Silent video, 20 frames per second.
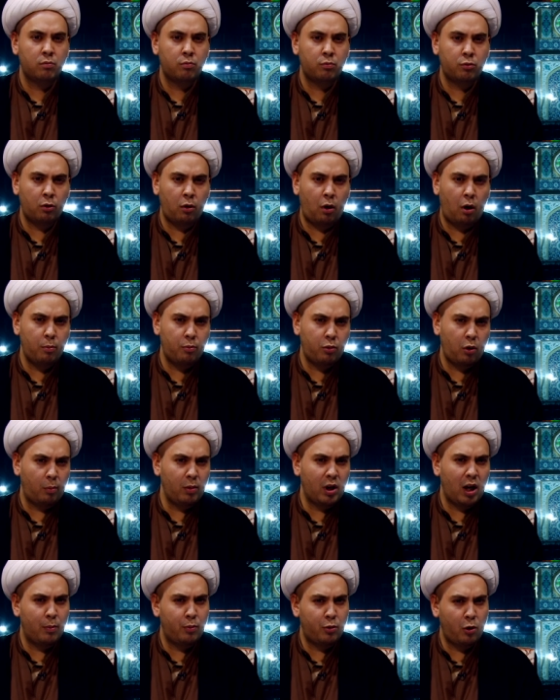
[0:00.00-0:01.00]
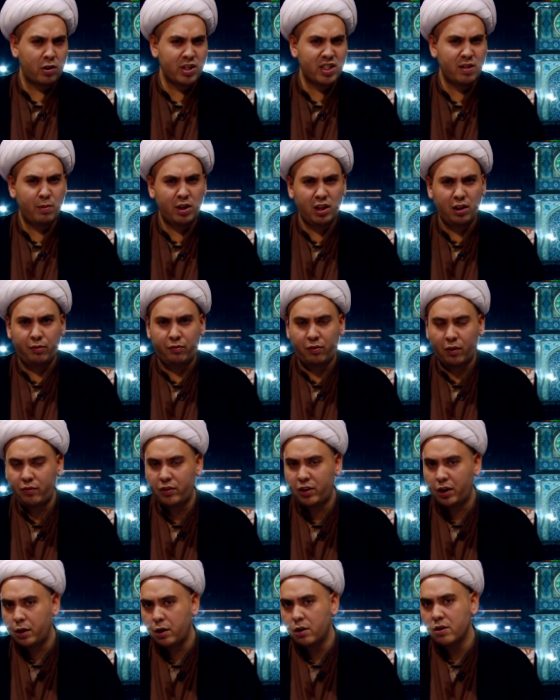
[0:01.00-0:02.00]
pro probably approximately
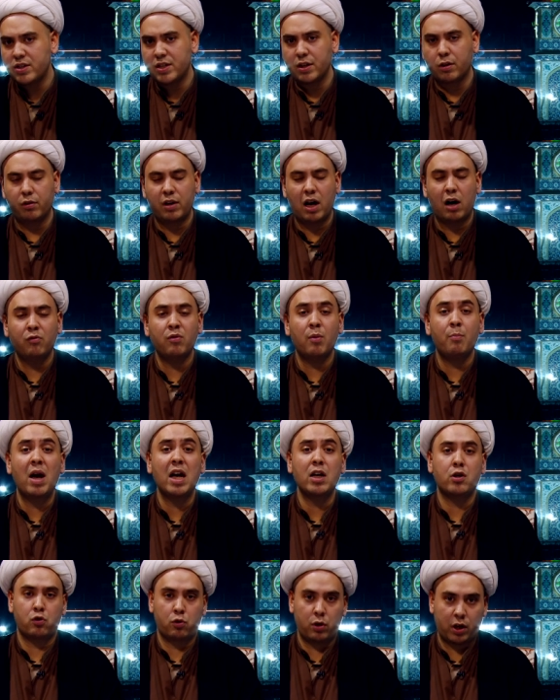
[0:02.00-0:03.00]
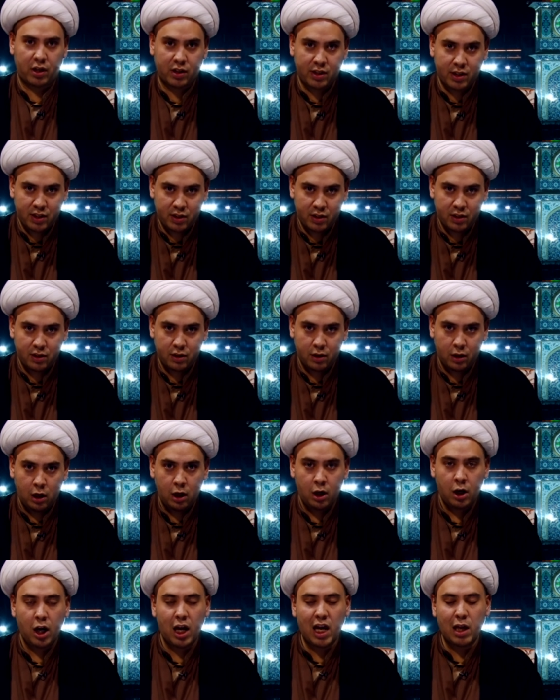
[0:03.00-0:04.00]
15 years ago now, The Matrix,
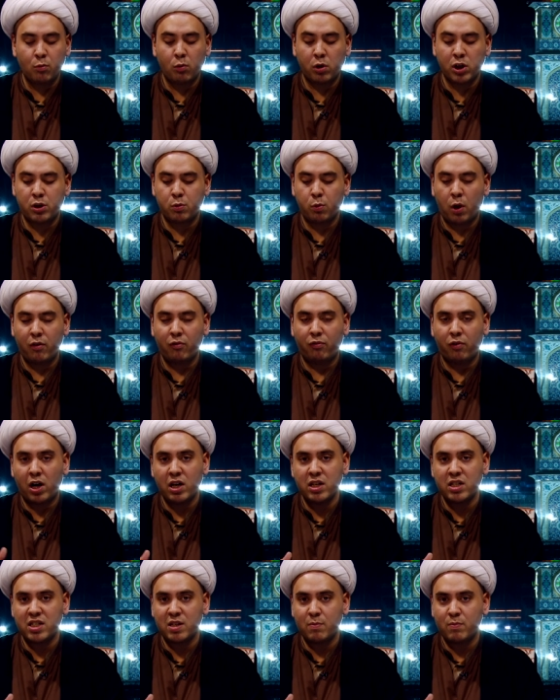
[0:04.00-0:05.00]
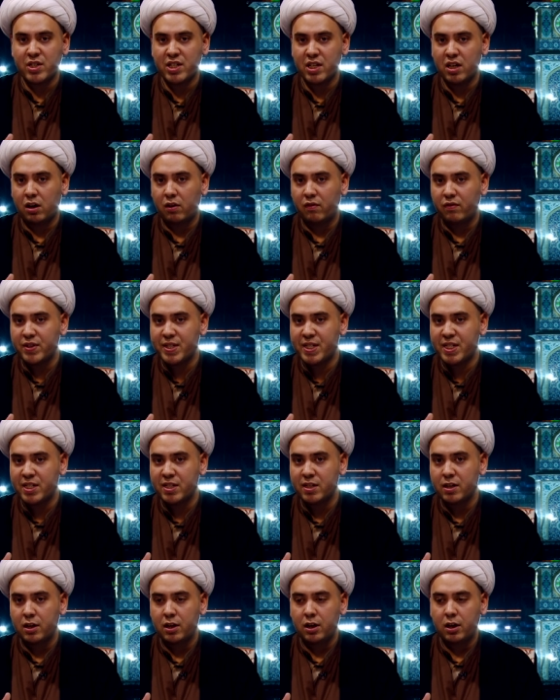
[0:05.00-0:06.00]
in which one finds themselves
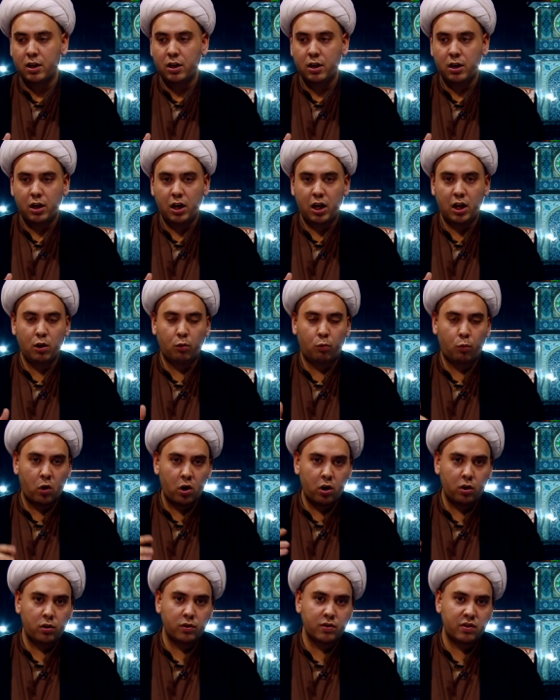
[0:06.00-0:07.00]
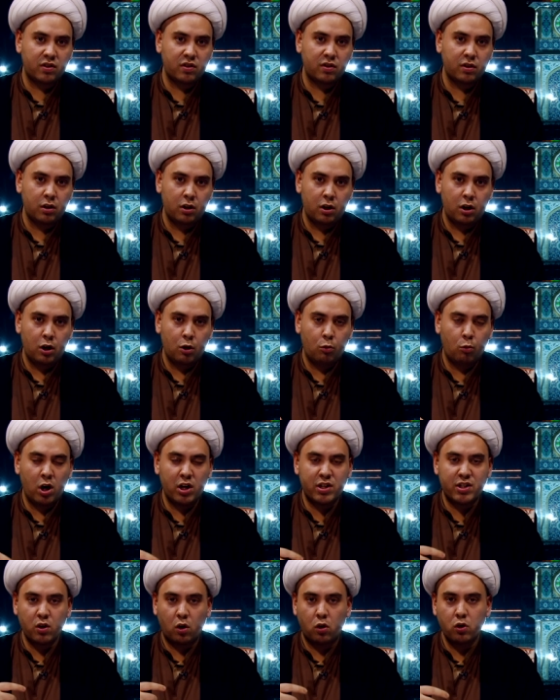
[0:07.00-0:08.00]
in a world where
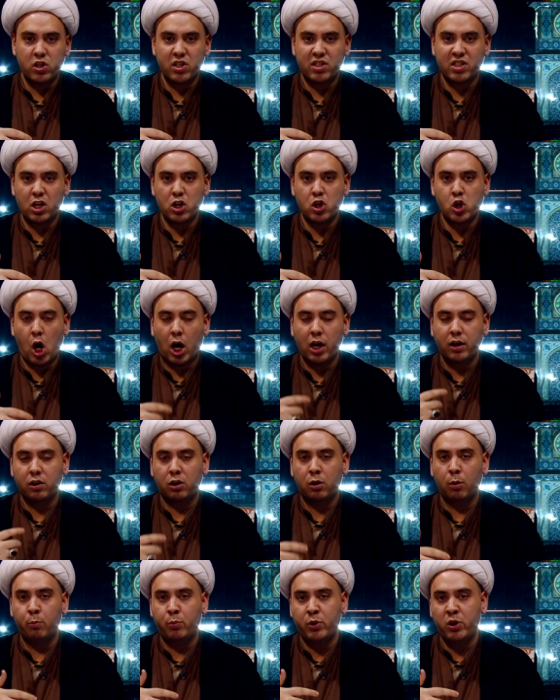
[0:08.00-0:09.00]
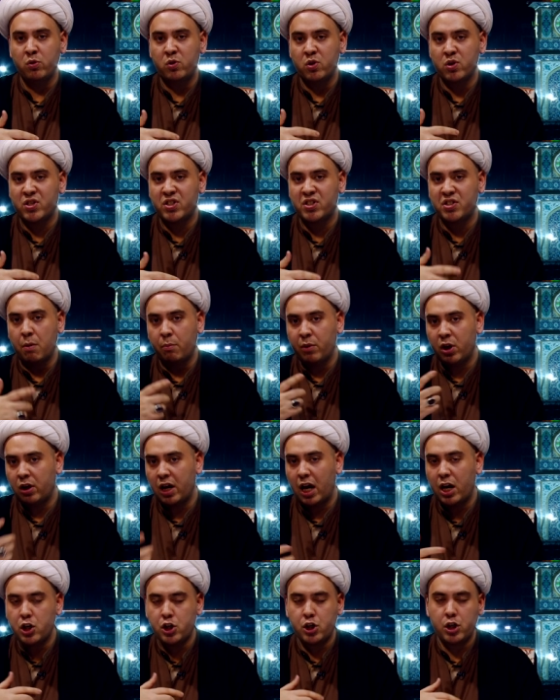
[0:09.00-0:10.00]
it's all just a giant computer
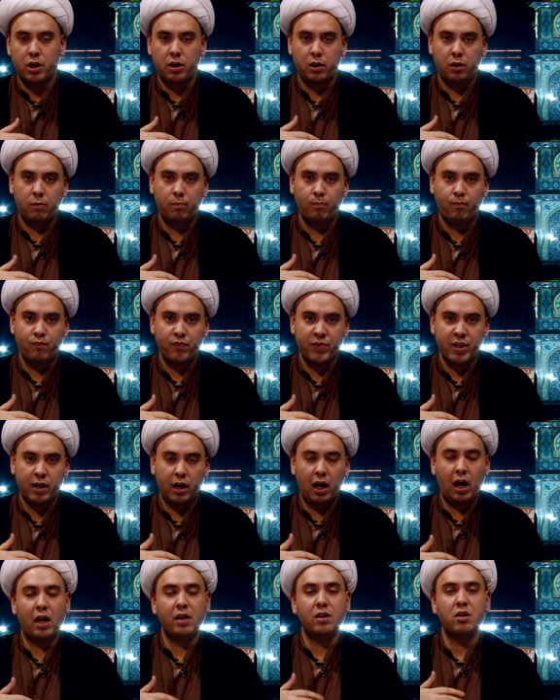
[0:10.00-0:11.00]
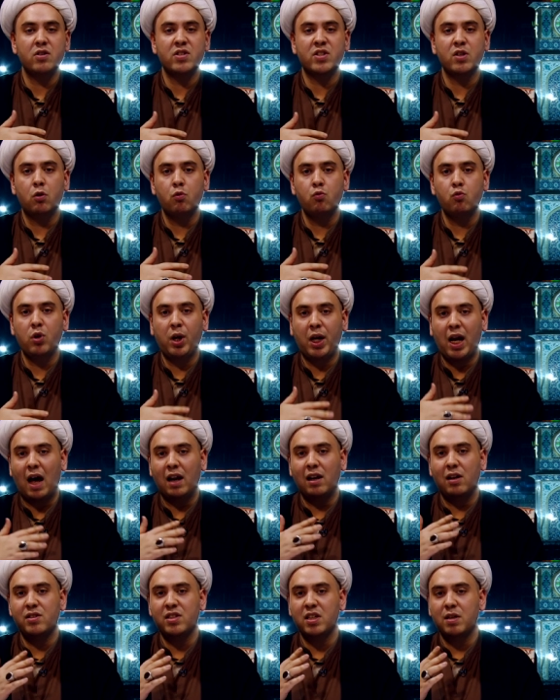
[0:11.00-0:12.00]
simulation and there's no
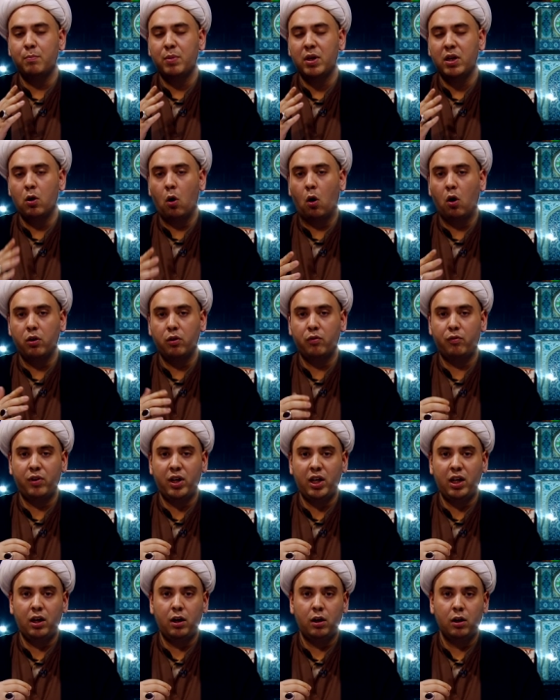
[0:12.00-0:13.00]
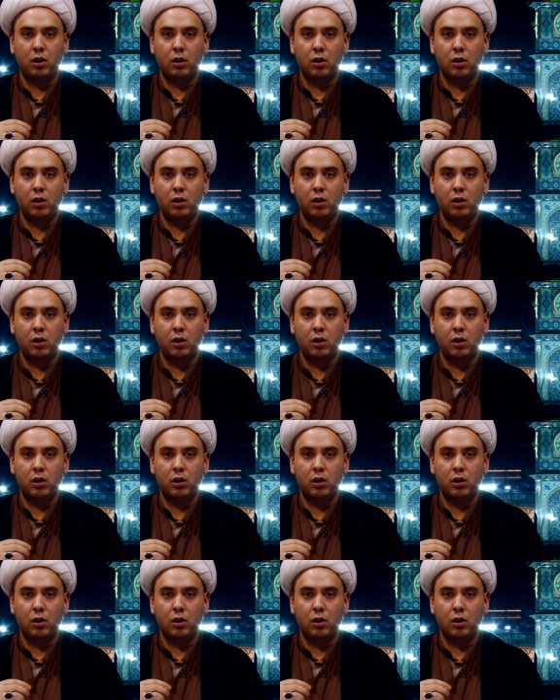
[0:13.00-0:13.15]
reality beyond the